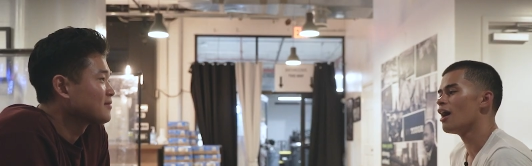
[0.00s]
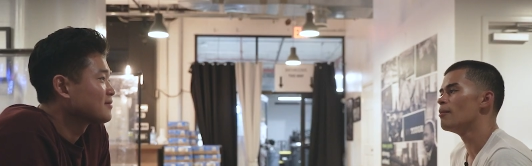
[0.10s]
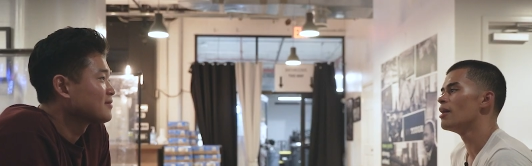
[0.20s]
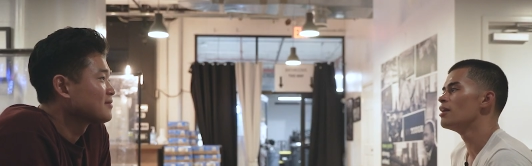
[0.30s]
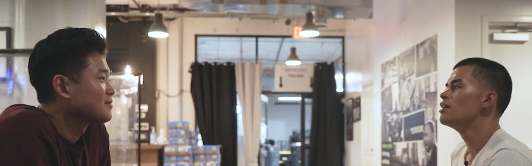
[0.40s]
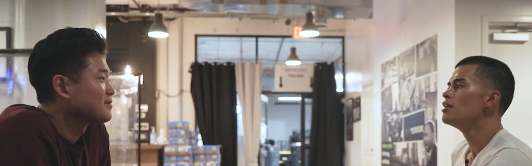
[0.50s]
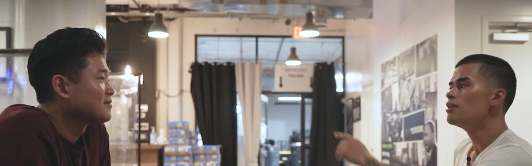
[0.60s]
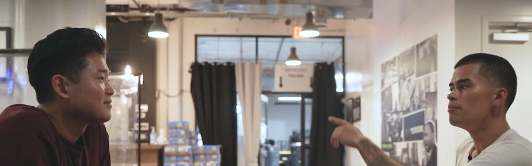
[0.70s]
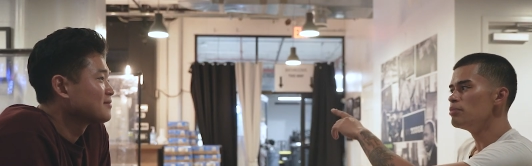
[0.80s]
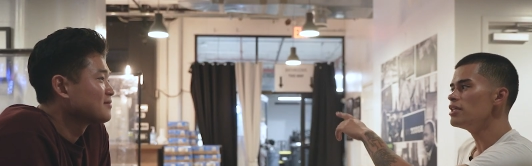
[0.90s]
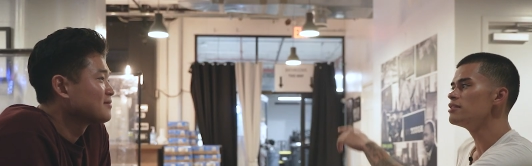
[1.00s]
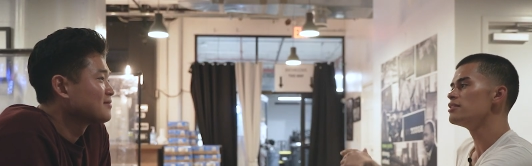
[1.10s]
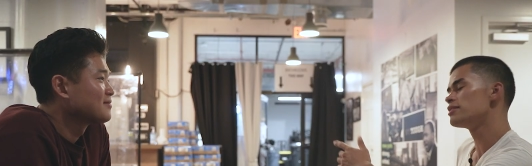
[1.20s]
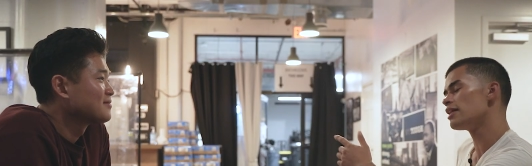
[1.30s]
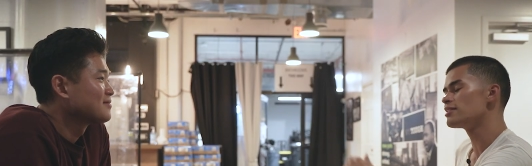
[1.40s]
Speaker 1: all right, man, be
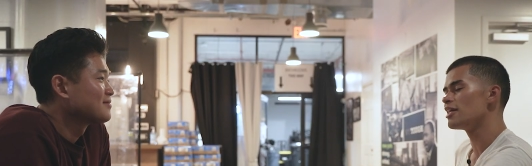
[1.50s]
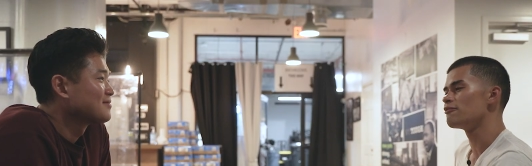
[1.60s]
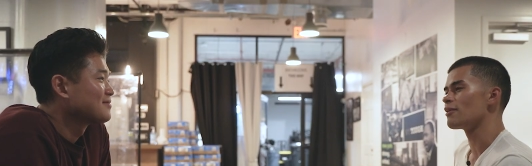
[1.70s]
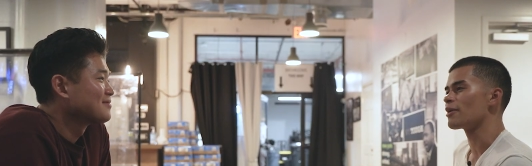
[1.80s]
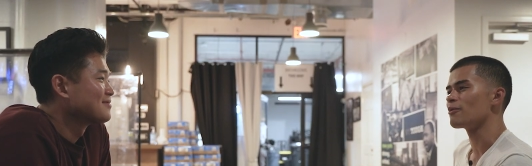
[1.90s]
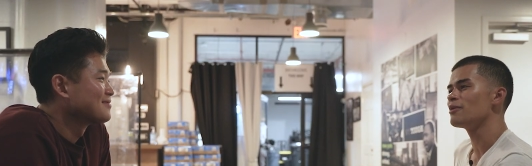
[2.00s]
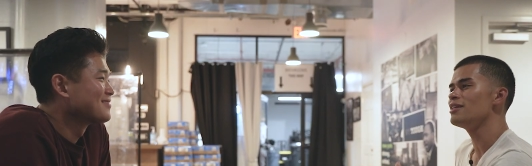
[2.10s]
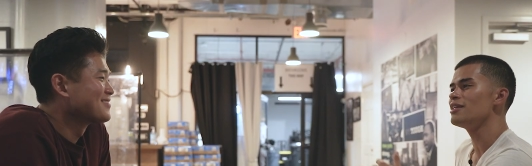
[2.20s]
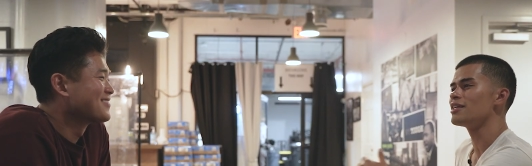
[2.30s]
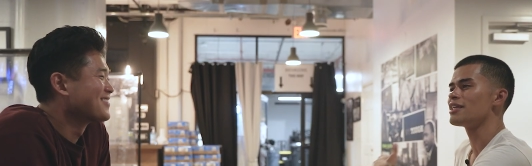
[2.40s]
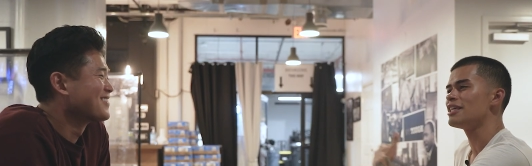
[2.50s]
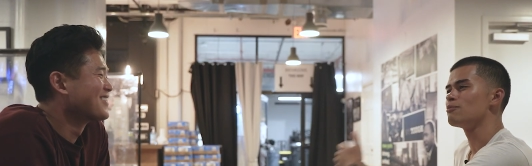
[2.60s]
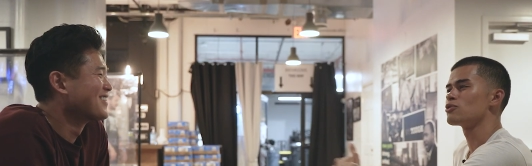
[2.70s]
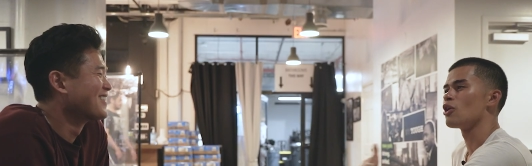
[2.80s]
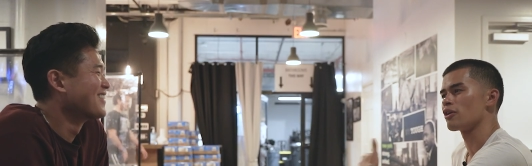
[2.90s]
easy, stay safe. I'm like we didn't need to
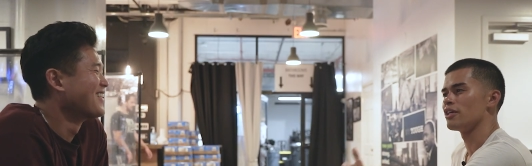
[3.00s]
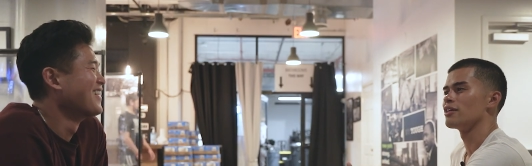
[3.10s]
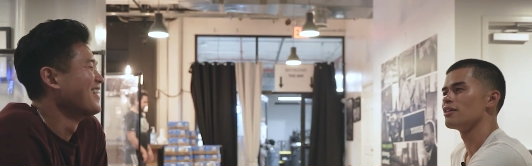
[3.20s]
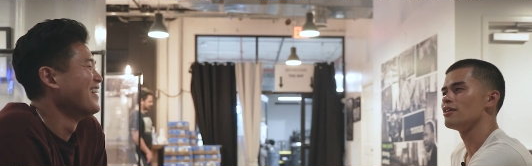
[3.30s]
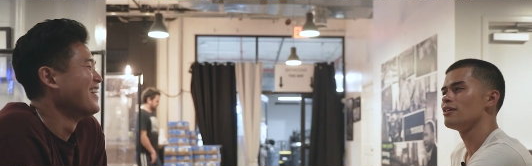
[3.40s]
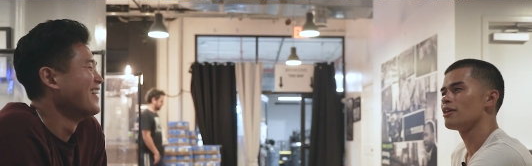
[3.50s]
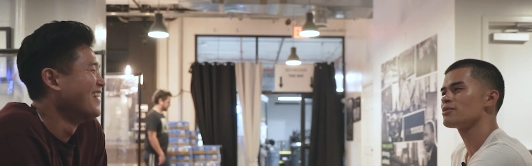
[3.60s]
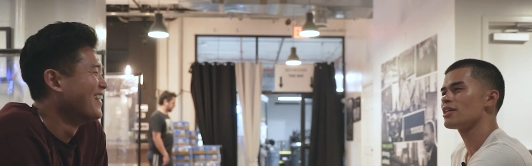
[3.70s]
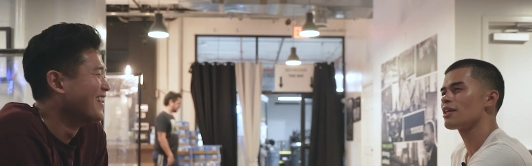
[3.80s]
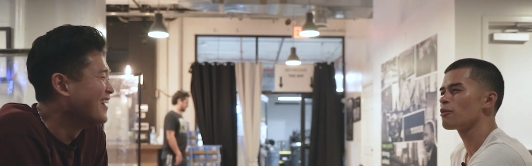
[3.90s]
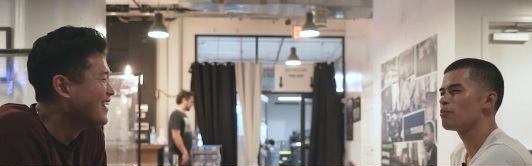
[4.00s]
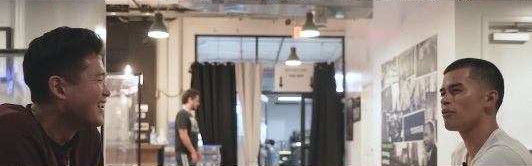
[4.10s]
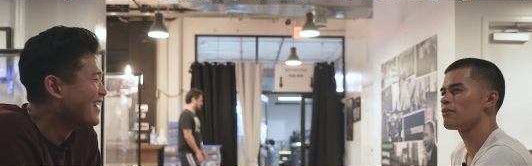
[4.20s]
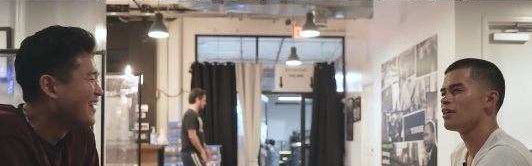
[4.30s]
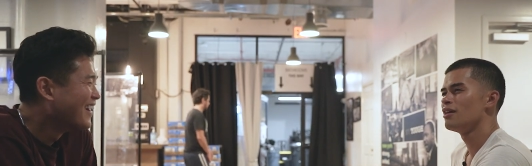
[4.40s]
keep talking. You know what I'm saying? Like we're both,